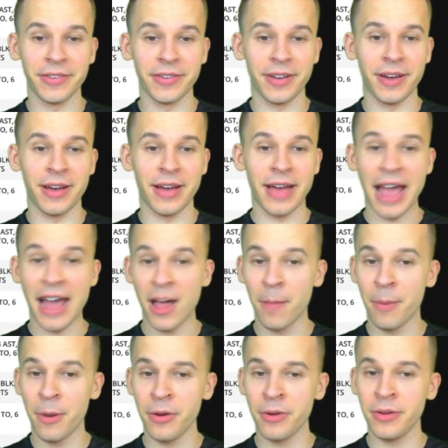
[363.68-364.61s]

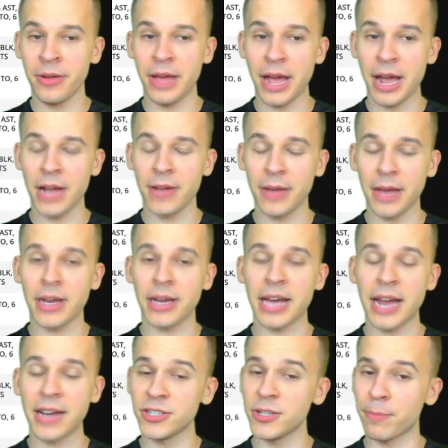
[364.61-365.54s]
Haliburton, I
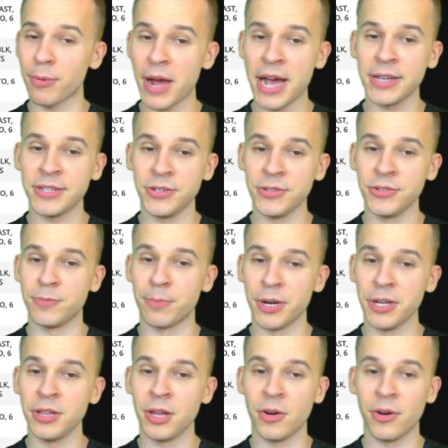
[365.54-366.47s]
kind of surprised he was
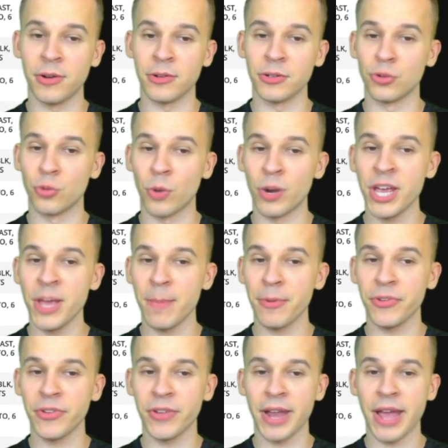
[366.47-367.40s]
pretty low on.
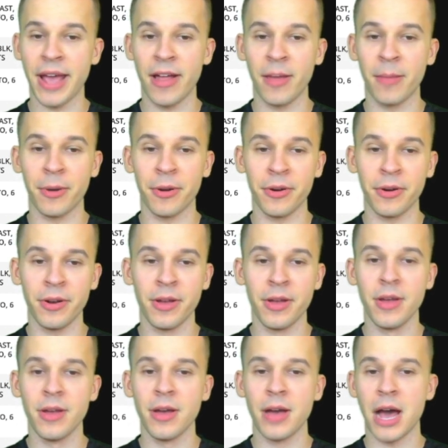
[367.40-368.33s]
28% Haliburton.
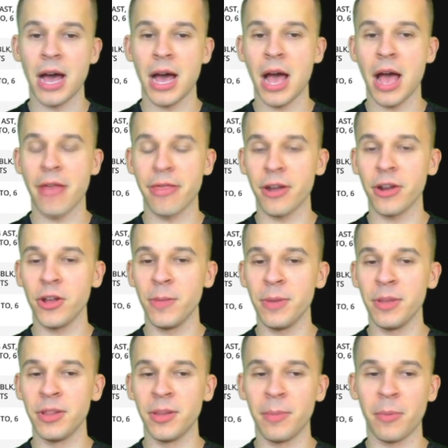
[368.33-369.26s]
I thought he'd
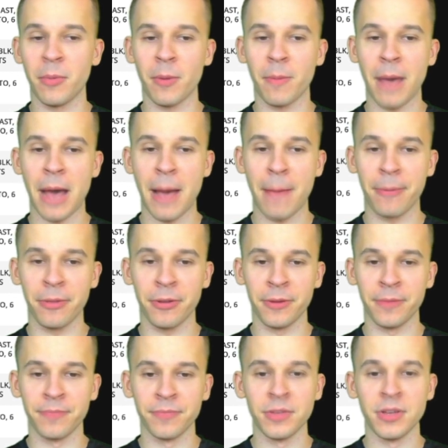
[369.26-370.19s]
be a little bit more
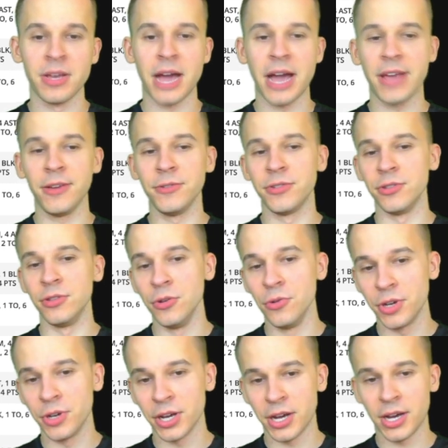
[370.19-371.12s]
popular. I used
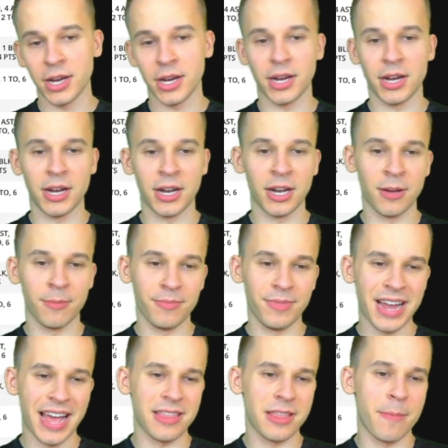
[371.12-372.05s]
Luka,
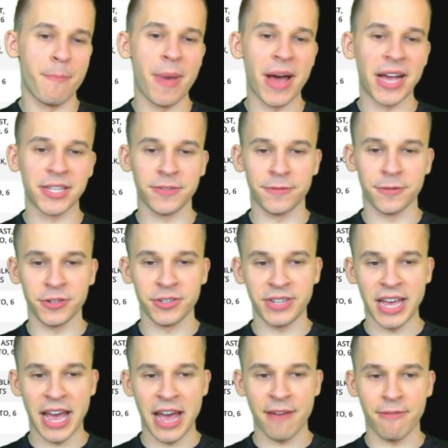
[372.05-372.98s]
not the best
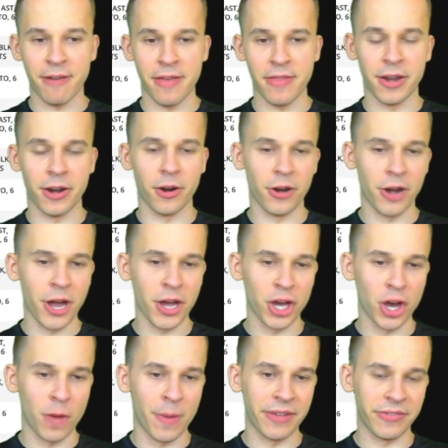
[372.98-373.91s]
first half. And then Hernan
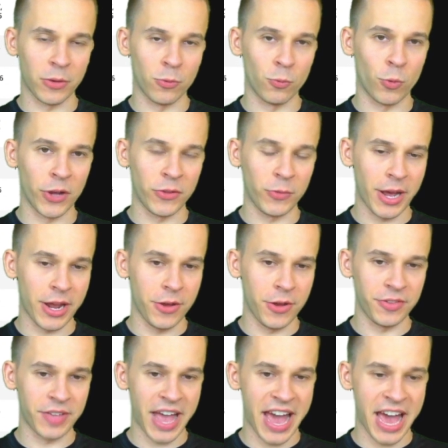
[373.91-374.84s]
Gomez, again, once we got
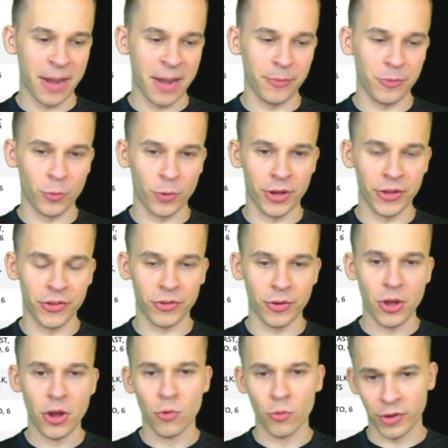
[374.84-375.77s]
news that Adams was
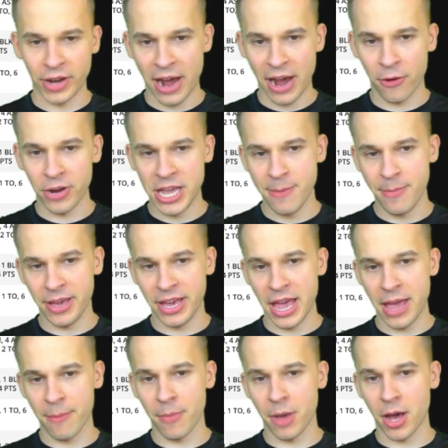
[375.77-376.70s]
ruled out, he
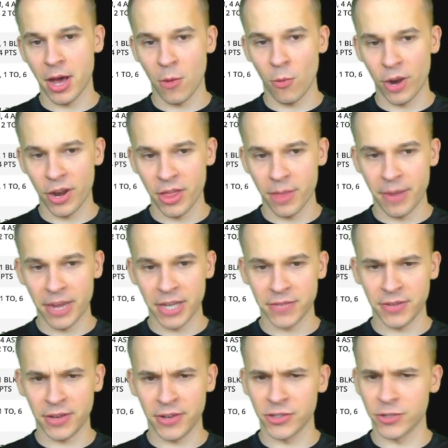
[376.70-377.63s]
became one of the
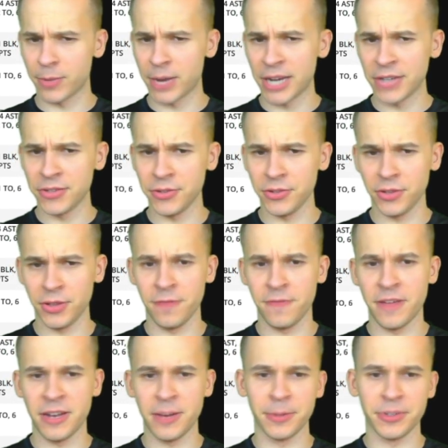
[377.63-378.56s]
best values. Surprised he was only
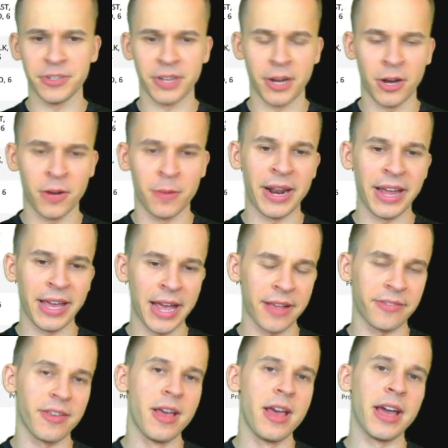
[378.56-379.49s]
50% owned, but I
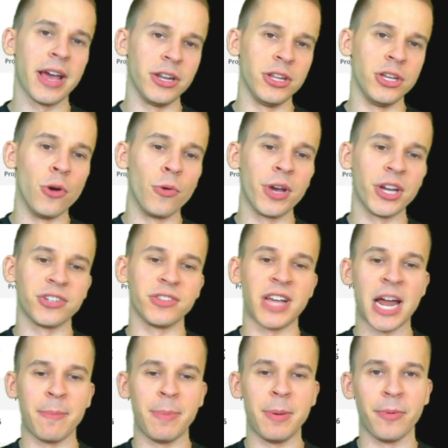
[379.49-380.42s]
guess, again, Jokic, a
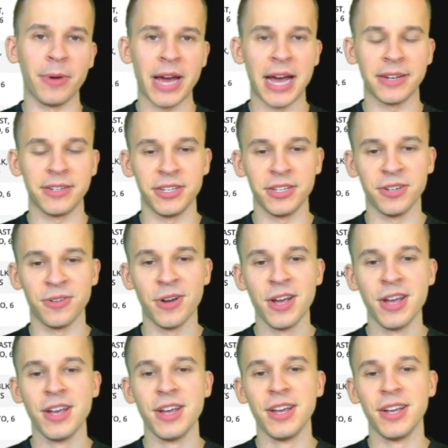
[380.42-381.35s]
lot of people got to.
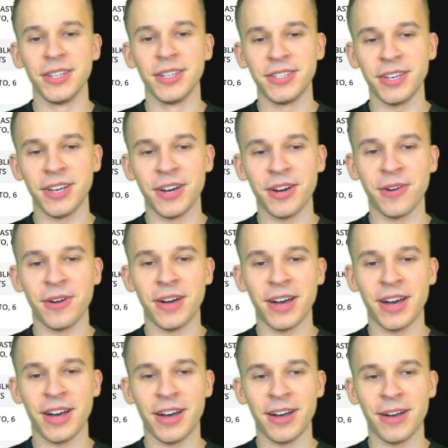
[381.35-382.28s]
So,
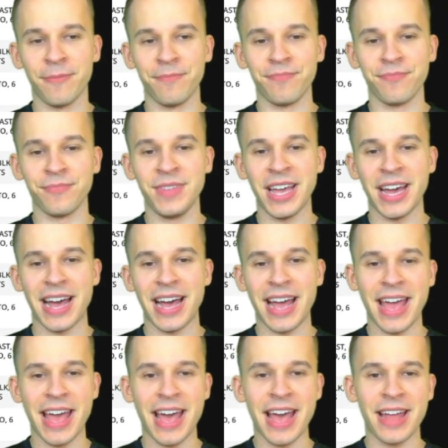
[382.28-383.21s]
yeah,
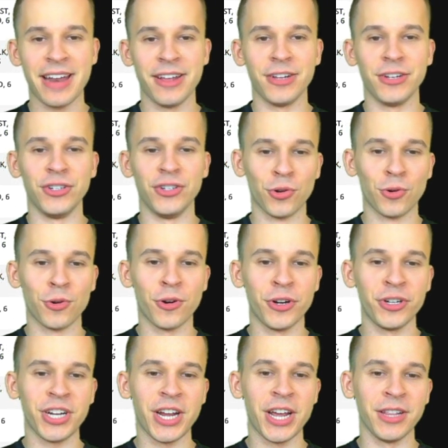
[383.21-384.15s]
I had
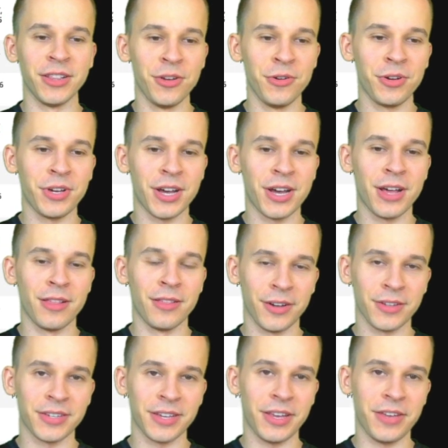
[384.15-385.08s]
George and Luka.
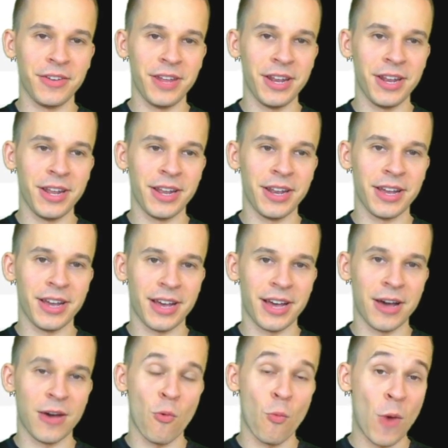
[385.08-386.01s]
Looks like you needed
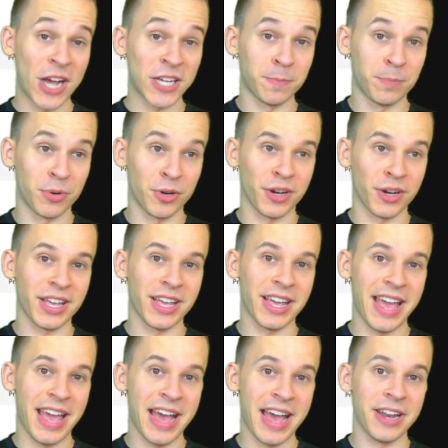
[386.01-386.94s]
Westbrook
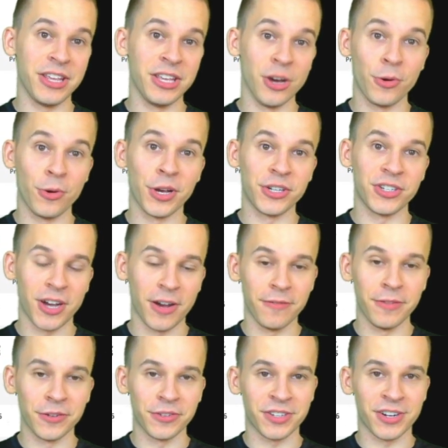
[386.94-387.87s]
and Jokic
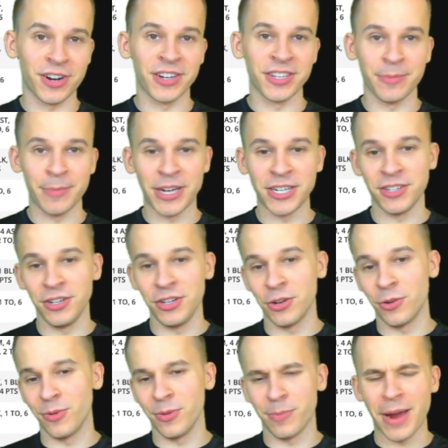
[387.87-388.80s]
of those stars. I mentioned, you
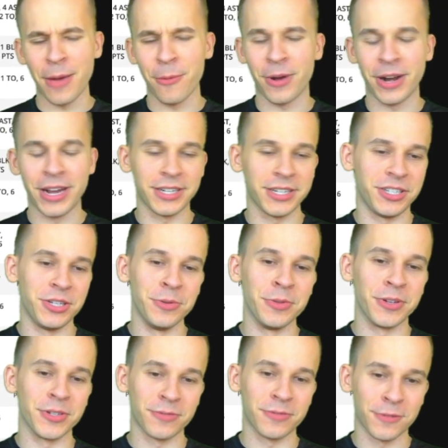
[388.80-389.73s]
know, we probably want to get to two
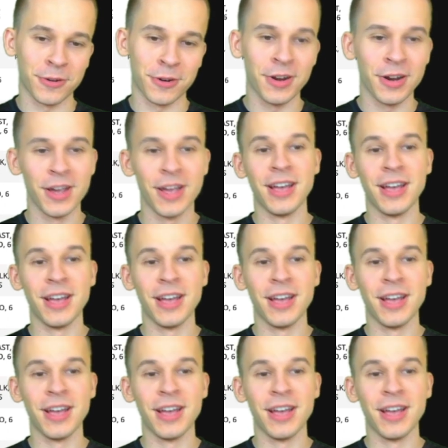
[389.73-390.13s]
of those four.